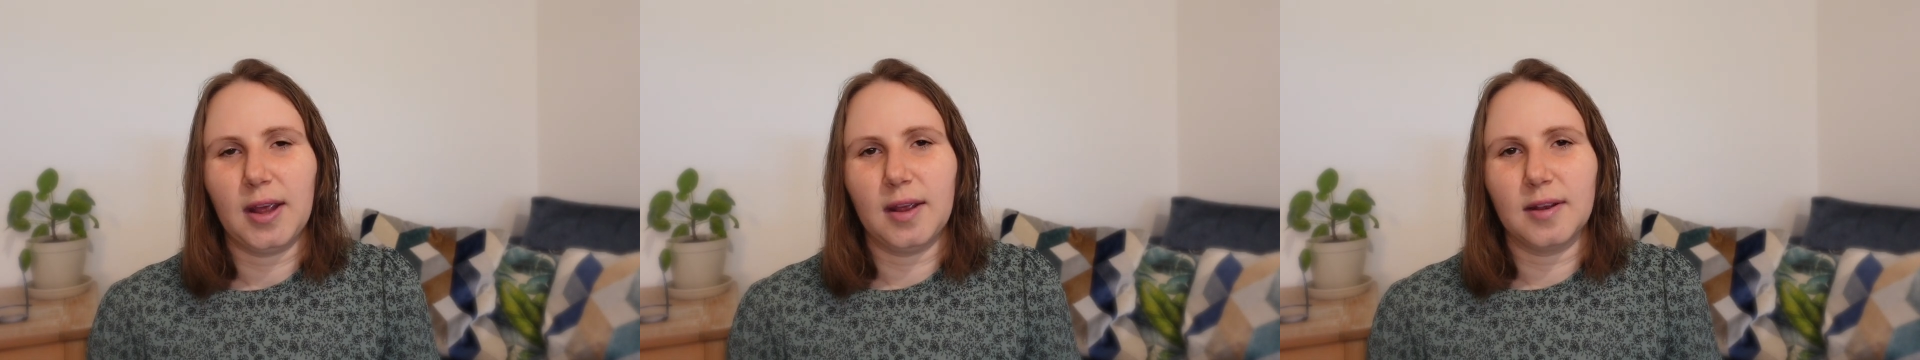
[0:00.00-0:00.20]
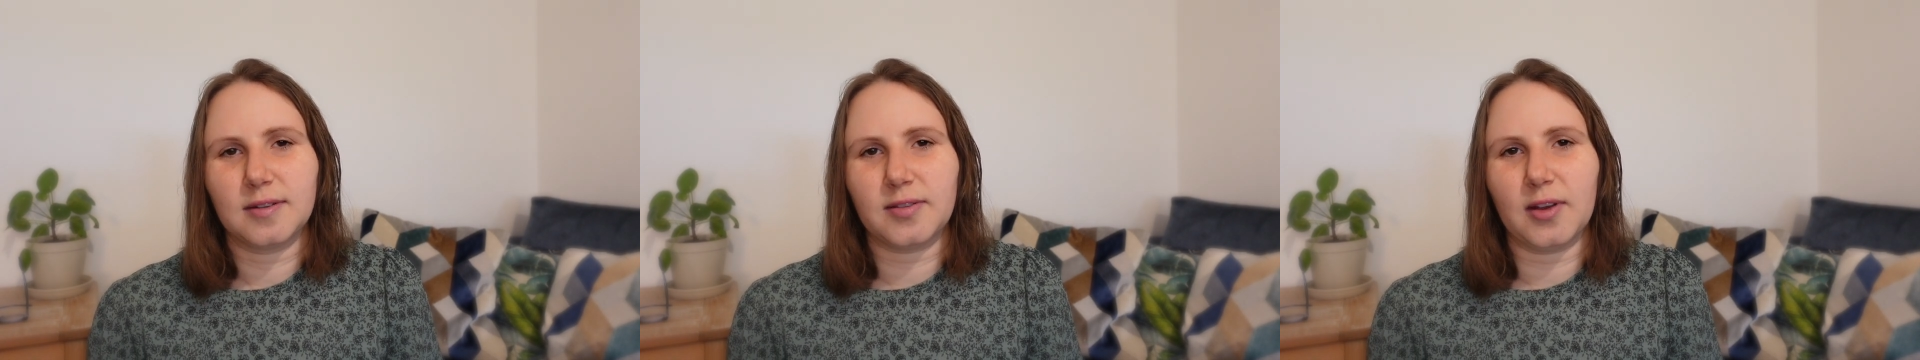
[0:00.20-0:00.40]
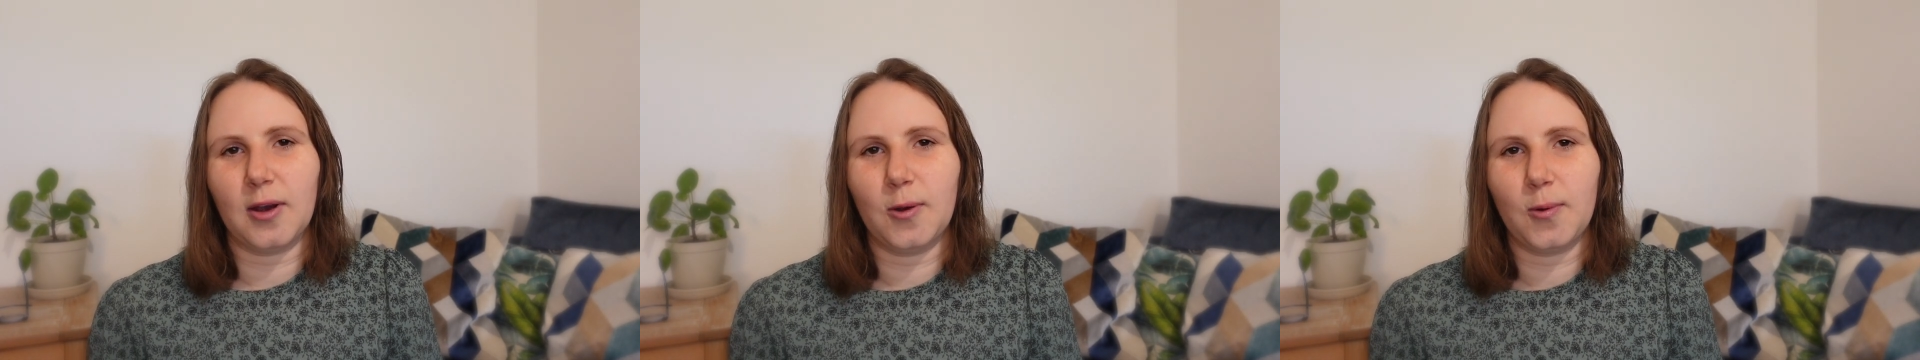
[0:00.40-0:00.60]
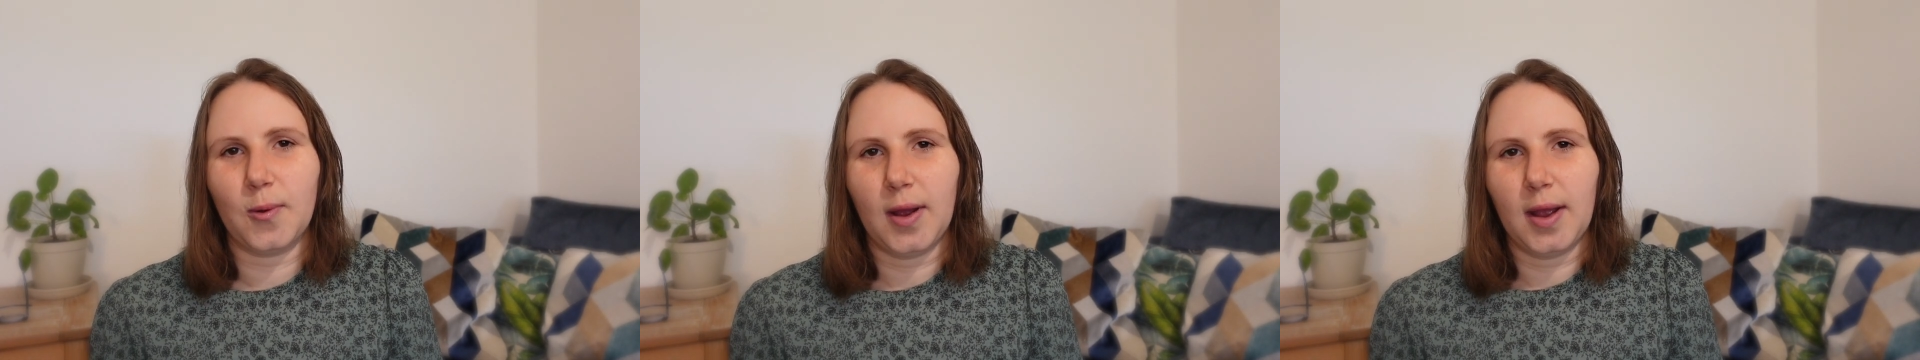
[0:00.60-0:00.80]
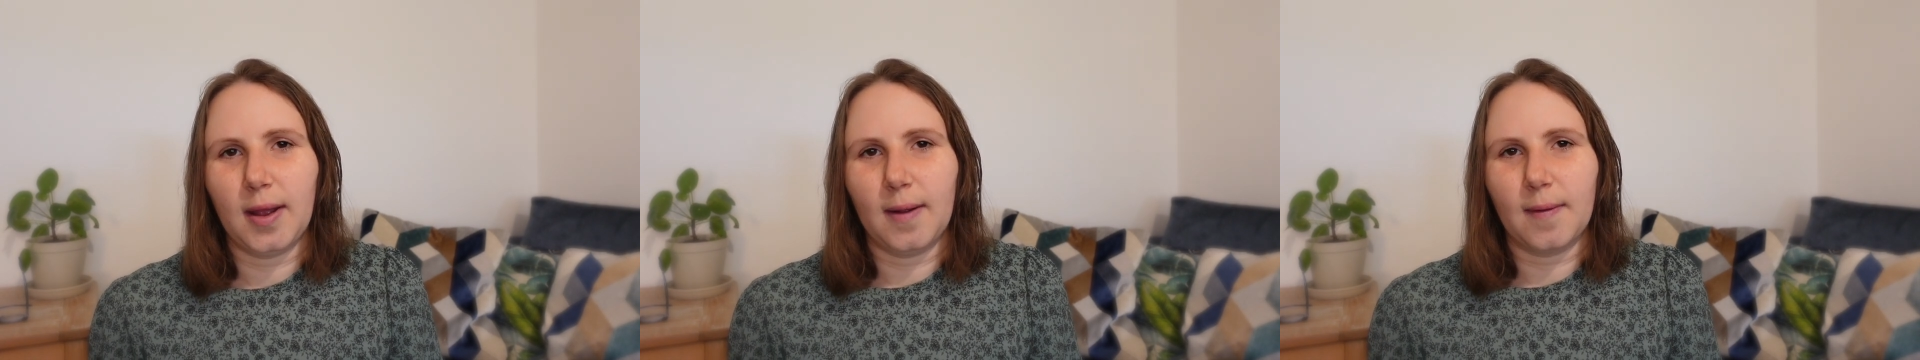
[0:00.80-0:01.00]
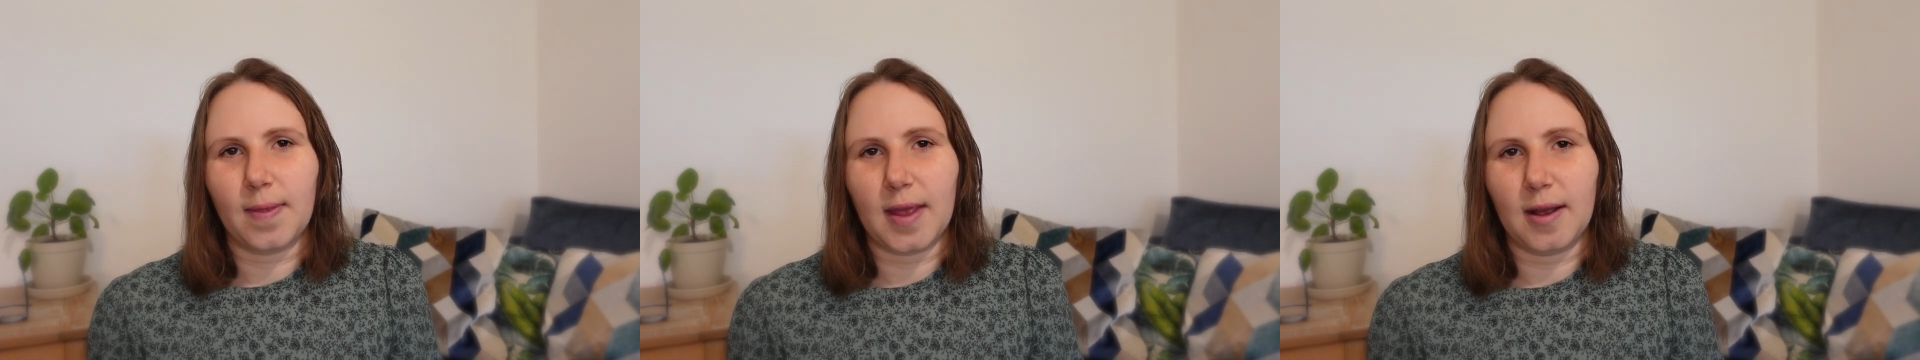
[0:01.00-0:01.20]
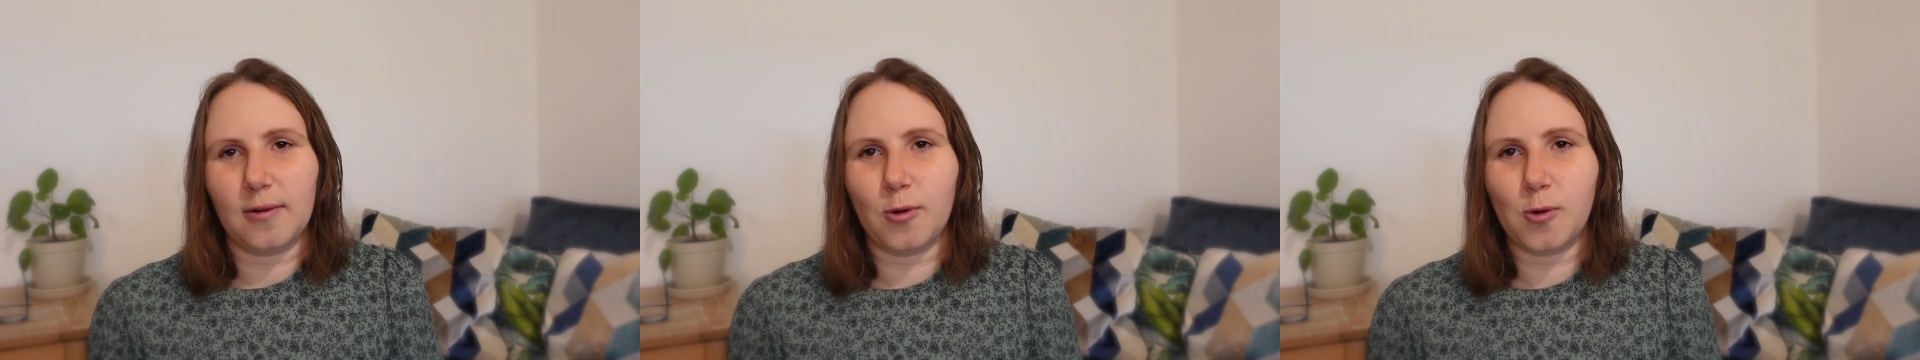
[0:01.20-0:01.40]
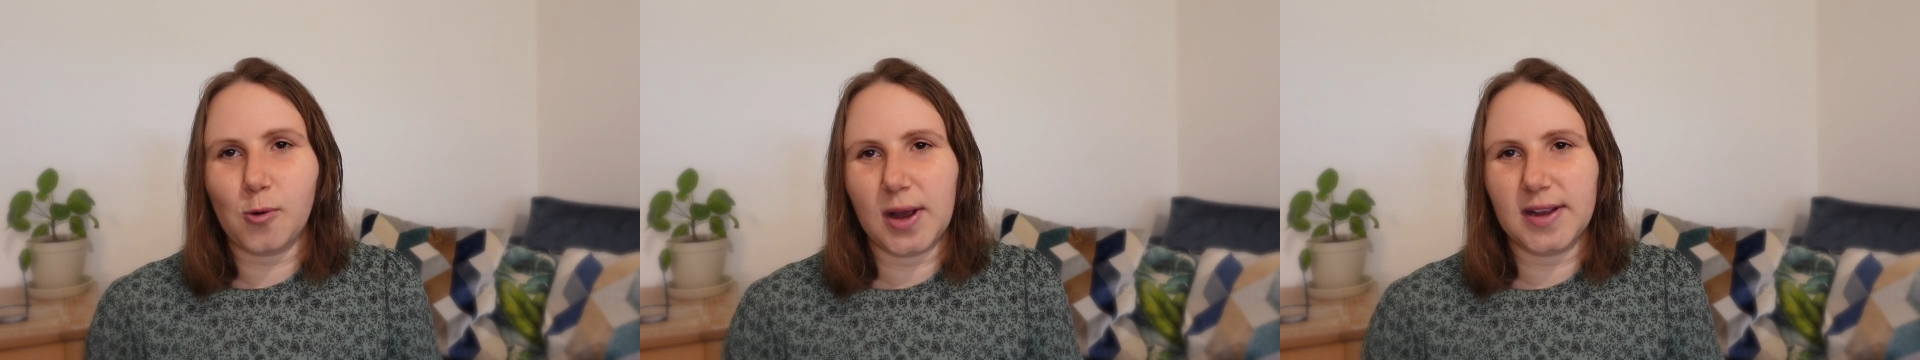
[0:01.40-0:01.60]
So
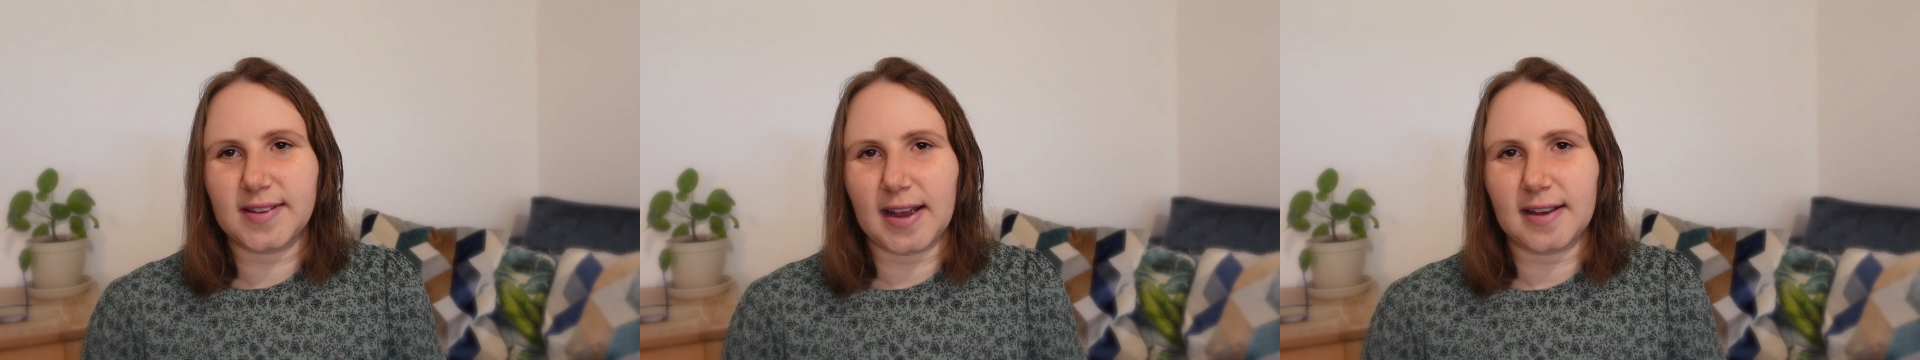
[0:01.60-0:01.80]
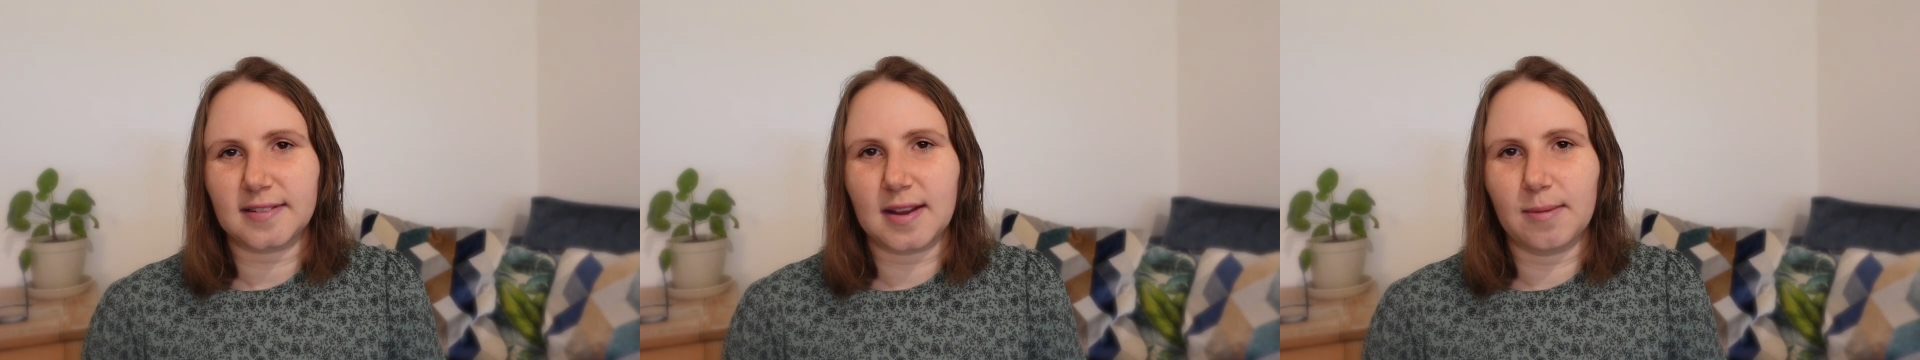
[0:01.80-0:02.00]
always ask